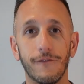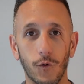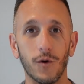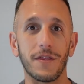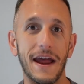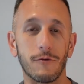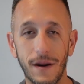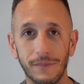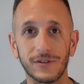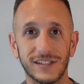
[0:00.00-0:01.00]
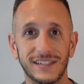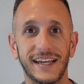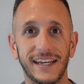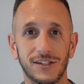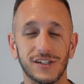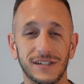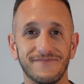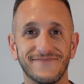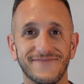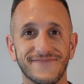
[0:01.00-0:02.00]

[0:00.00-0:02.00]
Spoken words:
for that representation.